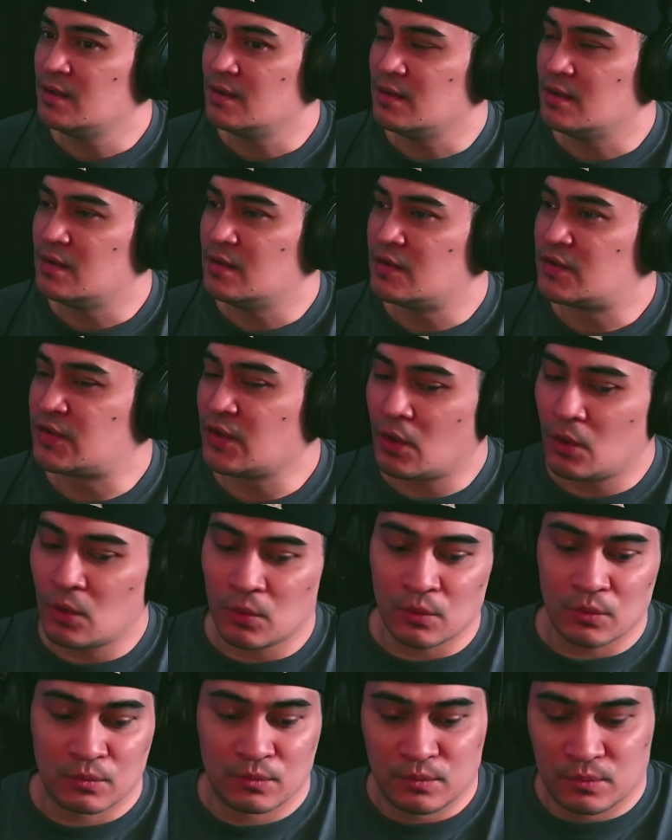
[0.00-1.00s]

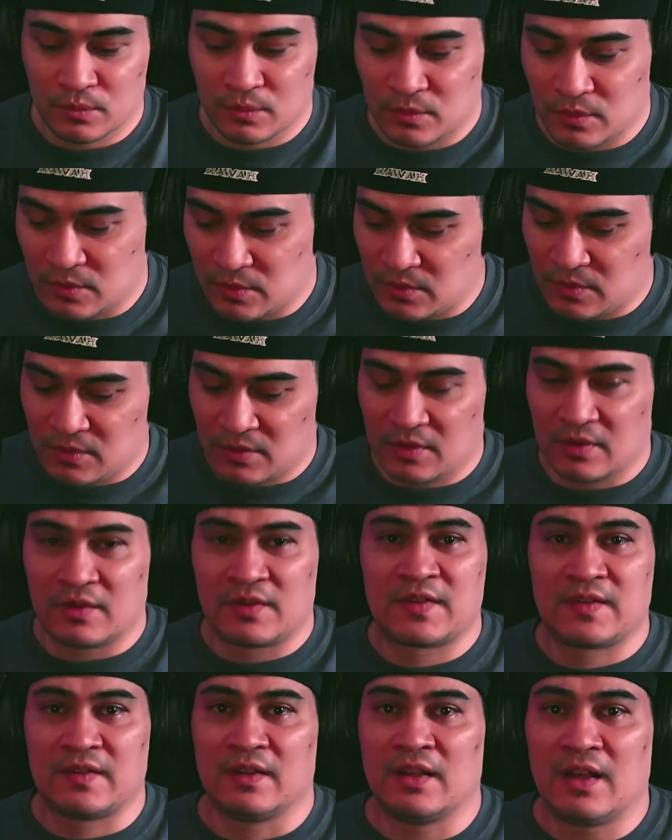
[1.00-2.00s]
So
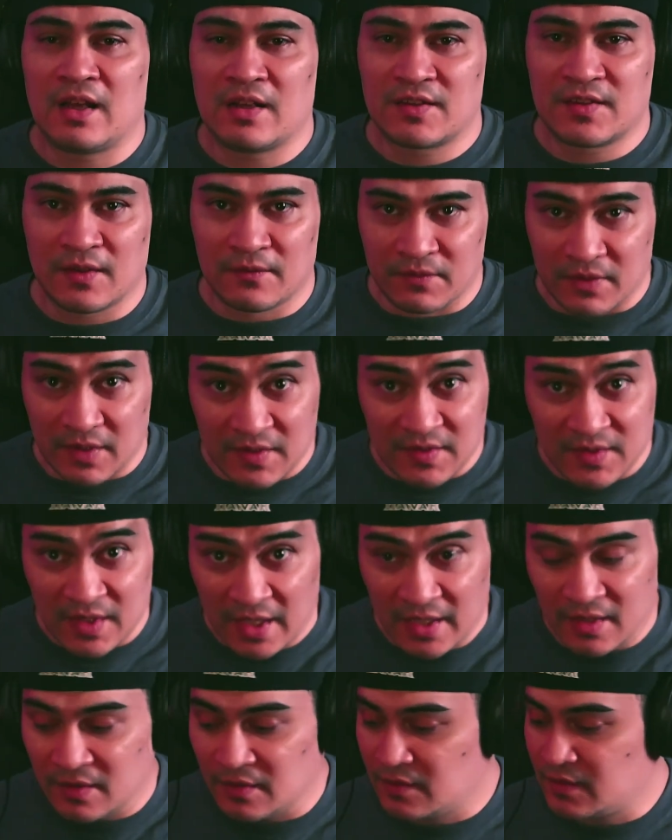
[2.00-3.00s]
lots of
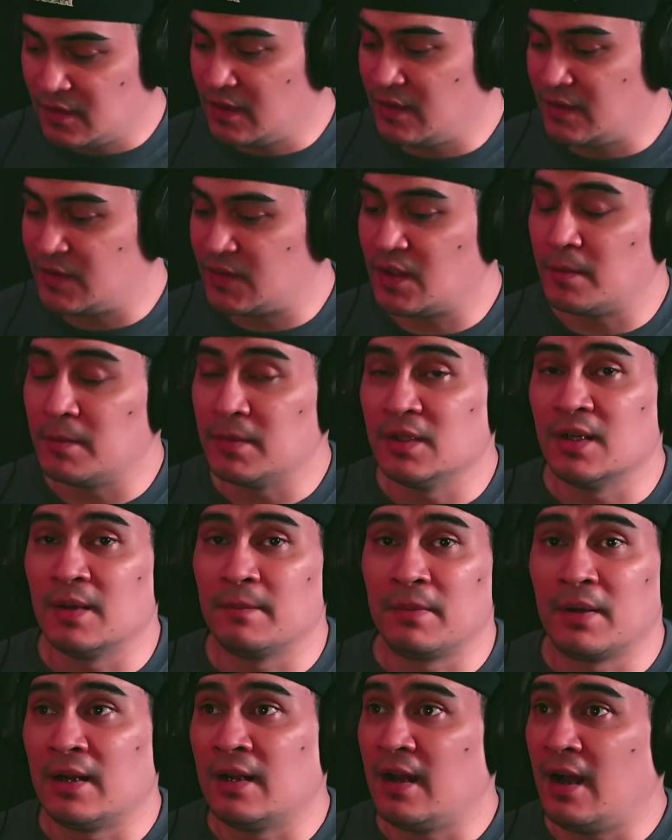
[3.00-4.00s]
exciting things coming up.
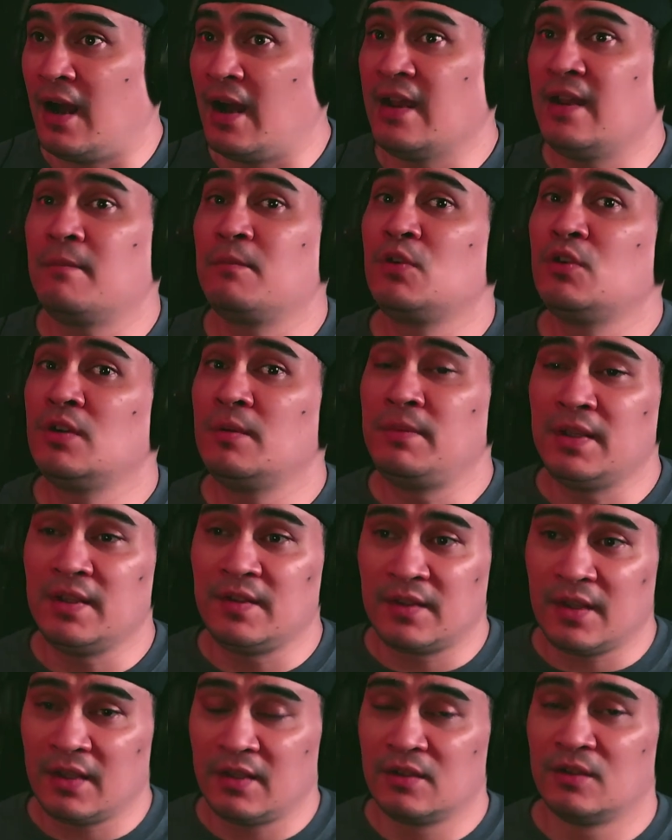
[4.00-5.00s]
I am going to be
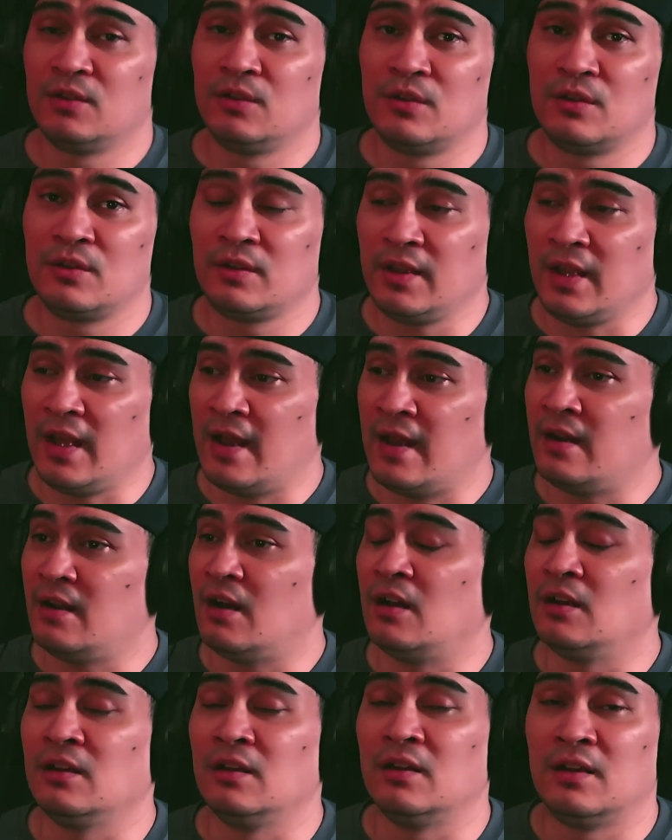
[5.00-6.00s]
taking a look at
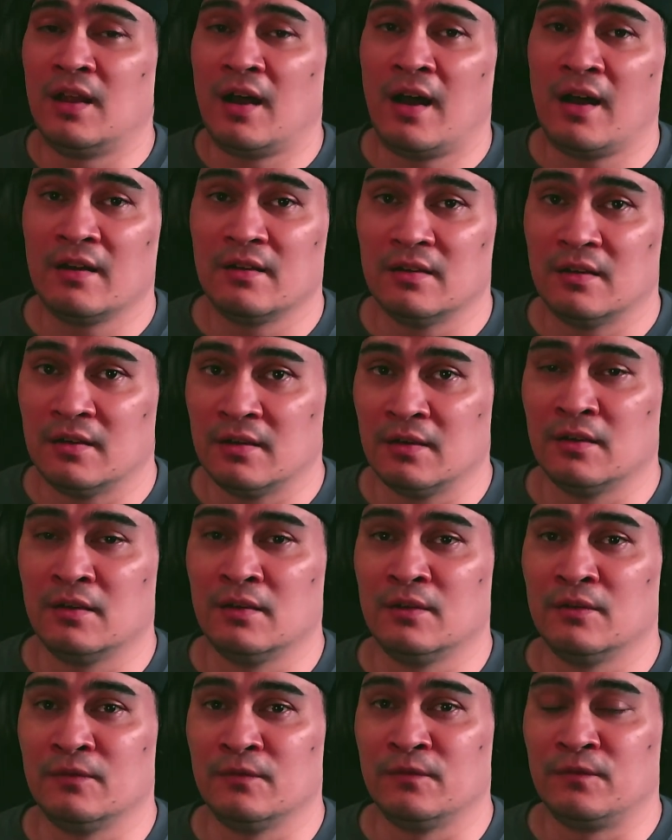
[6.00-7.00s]
a lot
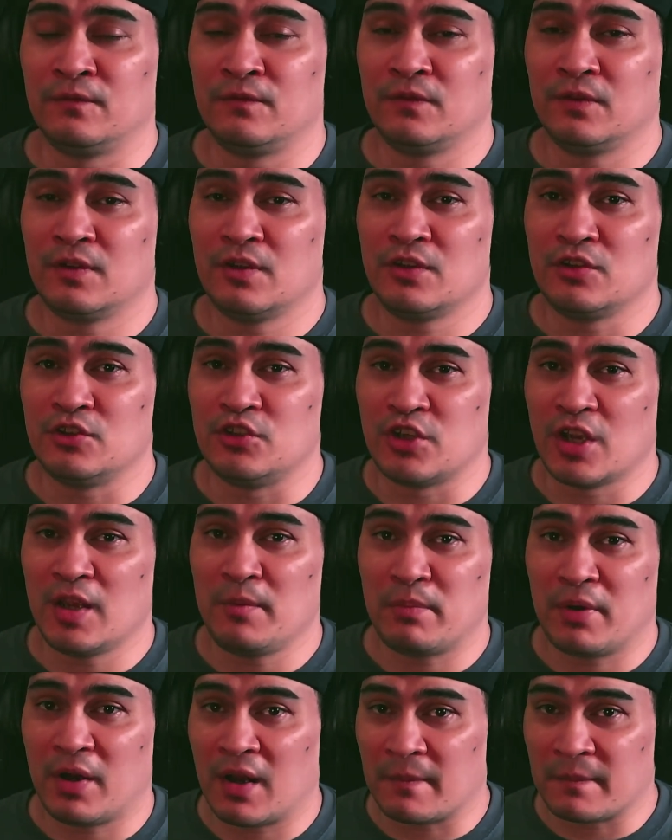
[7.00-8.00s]
of
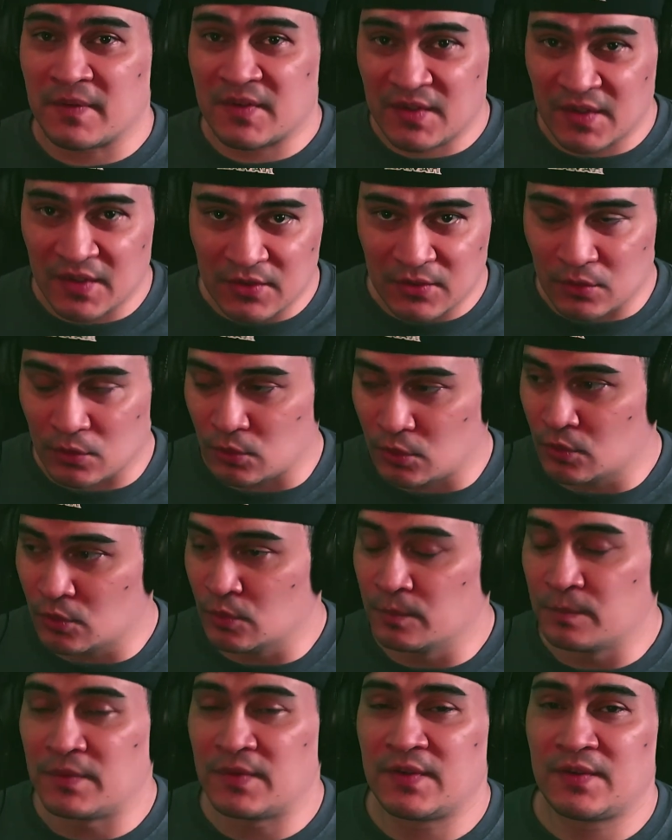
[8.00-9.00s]
J-pop sister
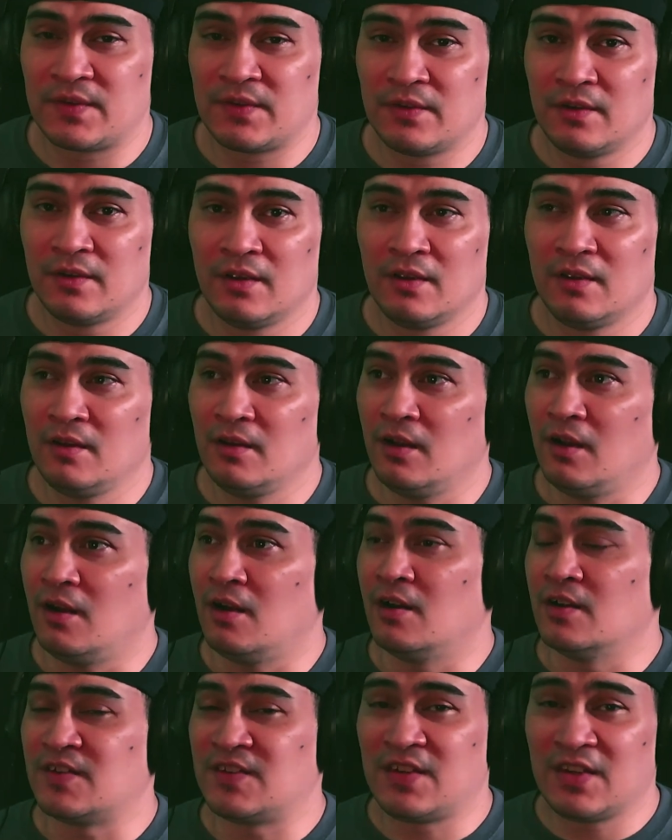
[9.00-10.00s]
groups
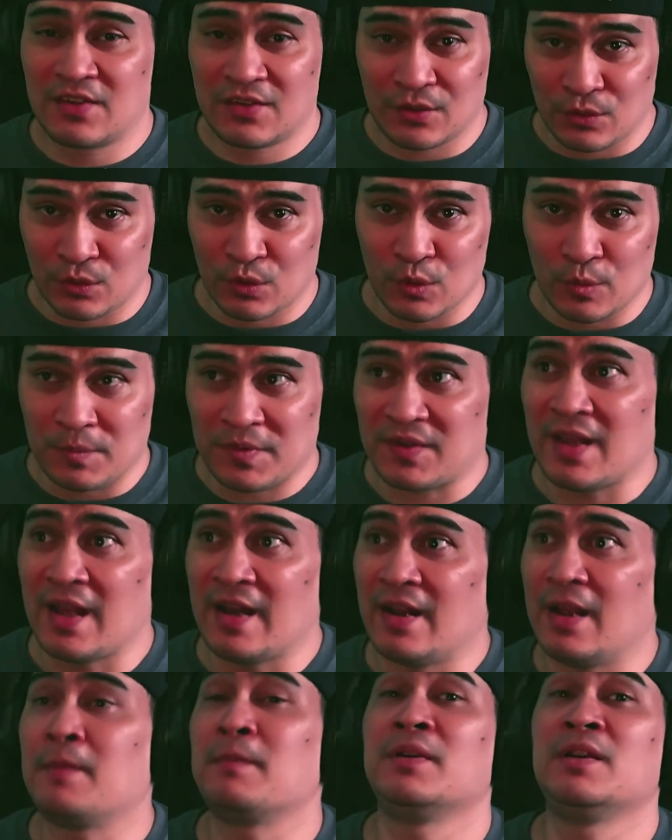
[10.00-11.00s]
that
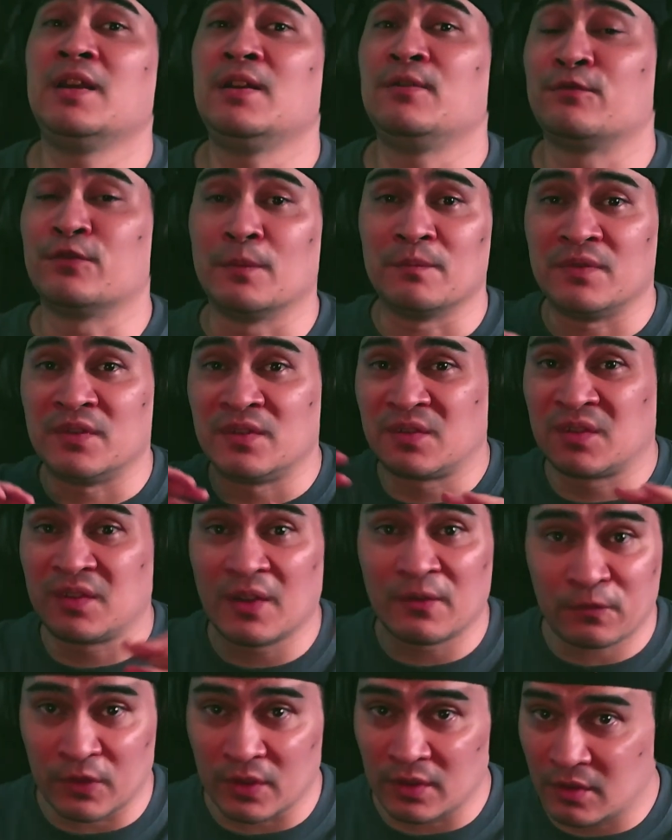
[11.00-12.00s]
emanate from
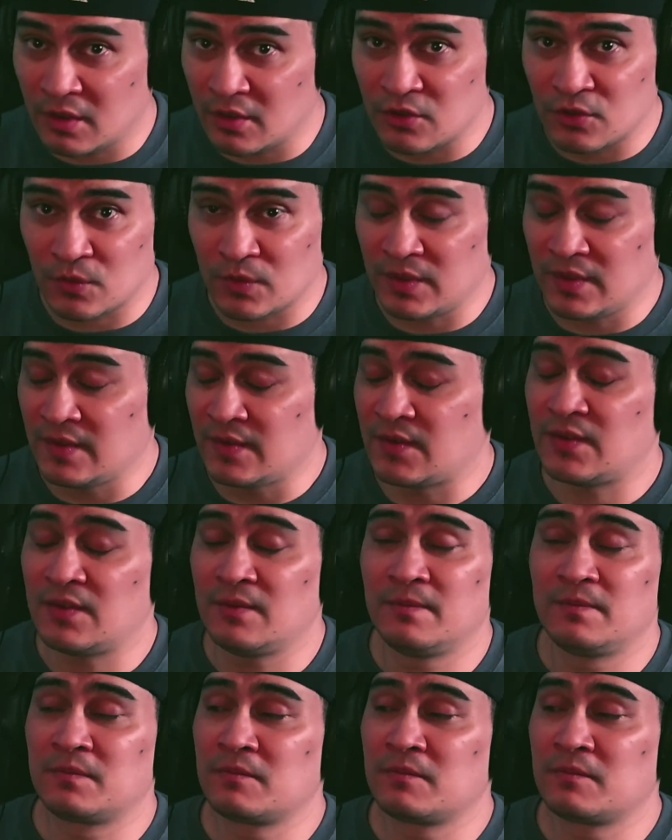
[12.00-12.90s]
different countries.